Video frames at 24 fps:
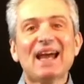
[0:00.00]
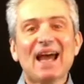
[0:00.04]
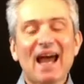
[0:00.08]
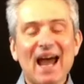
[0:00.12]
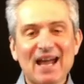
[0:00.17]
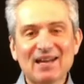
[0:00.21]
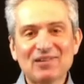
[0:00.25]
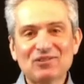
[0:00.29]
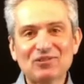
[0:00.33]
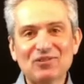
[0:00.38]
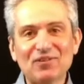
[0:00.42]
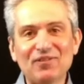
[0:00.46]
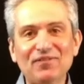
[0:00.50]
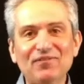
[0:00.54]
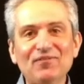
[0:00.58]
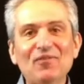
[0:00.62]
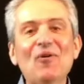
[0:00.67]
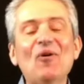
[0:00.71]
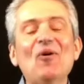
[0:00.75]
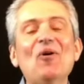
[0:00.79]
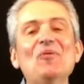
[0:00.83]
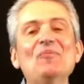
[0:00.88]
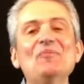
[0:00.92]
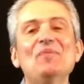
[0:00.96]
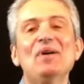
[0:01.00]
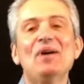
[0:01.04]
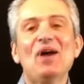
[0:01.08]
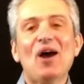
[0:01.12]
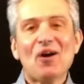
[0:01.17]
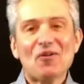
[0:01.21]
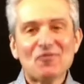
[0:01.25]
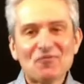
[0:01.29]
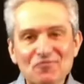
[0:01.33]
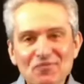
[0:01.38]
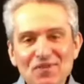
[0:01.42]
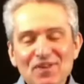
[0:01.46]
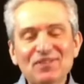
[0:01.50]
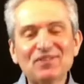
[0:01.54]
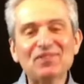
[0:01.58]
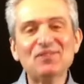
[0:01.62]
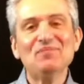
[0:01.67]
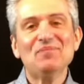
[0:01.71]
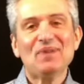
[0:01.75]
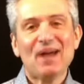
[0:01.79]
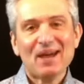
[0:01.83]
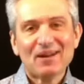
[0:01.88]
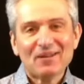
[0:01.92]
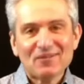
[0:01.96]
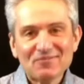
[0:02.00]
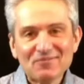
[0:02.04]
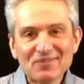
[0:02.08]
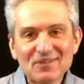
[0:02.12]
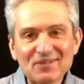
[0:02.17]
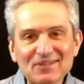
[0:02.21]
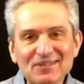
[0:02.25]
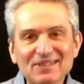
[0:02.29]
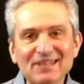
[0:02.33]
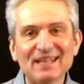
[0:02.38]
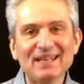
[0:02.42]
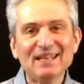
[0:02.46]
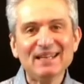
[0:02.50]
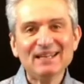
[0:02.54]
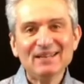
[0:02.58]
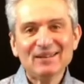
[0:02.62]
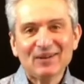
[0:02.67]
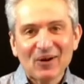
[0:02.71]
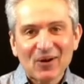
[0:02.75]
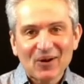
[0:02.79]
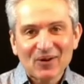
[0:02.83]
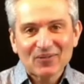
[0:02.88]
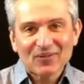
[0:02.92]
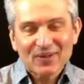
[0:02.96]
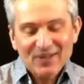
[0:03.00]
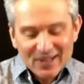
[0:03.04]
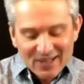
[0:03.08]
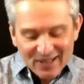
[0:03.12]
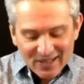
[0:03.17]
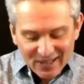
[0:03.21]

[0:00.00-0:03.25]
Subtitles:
and to form a rhythm and a routine of